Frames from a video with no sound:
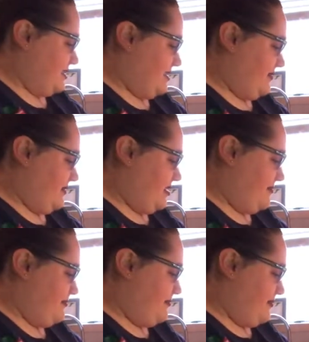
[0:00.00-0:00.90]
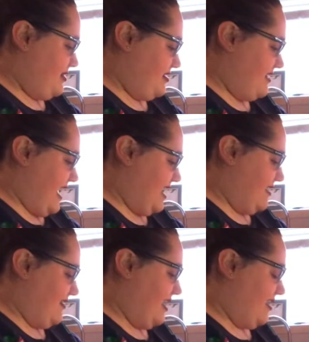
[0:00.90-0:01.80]
I'm gonna put that
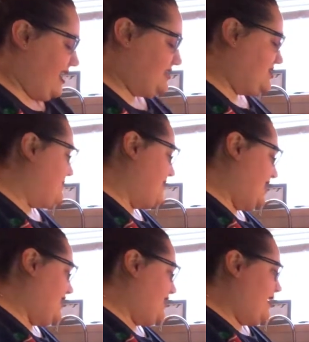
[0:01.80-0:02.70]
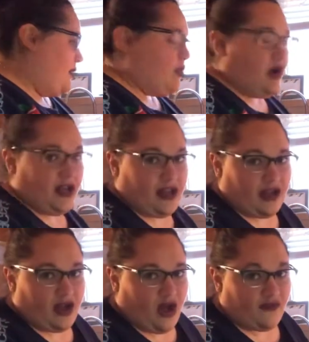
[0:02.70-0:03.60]
in there. I just made what
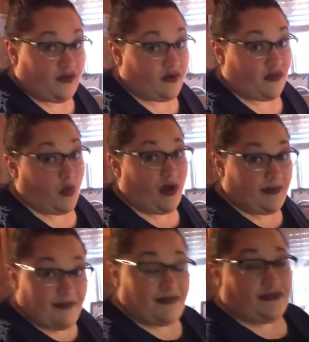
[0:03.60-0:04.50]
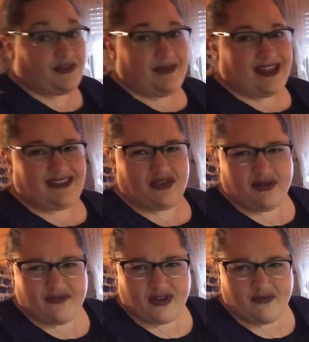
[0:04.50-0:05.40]
it called for one, to make the
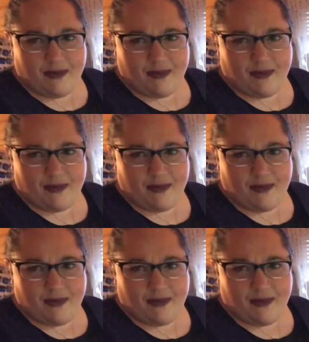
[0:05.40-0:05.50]
equivalent of one